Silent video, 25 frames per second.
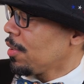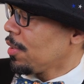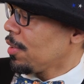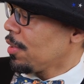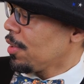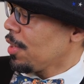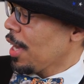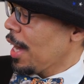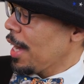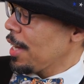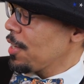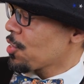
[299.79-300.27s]

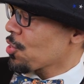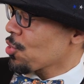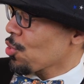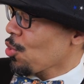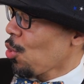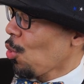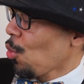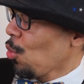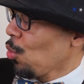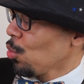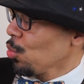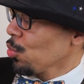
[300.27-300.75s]
nice
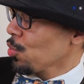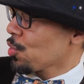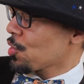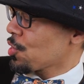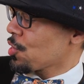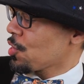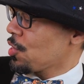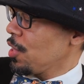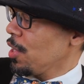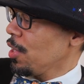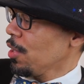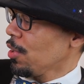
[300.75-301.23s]
cold
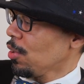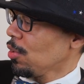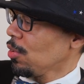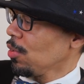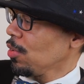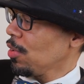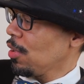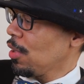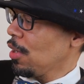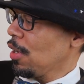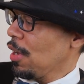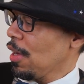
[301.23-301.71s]

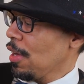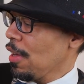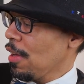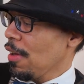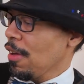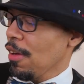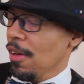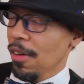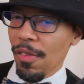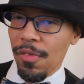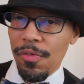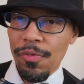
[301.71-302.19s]
steel.
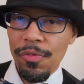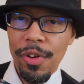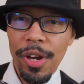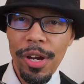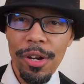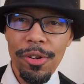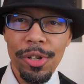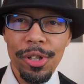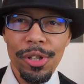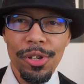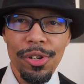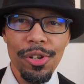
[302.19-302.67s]

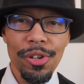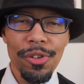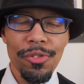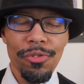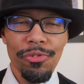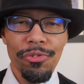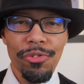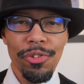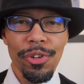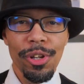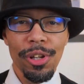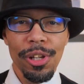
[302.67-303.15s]
Very good
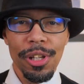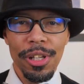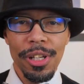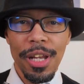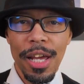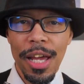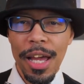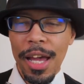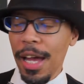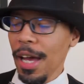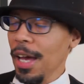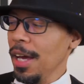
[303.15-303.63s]
feel in
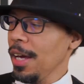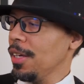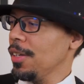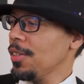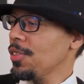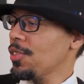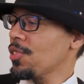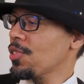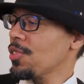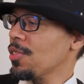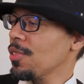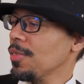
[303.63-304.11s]
the
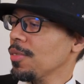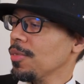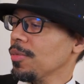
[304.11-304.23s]
hands.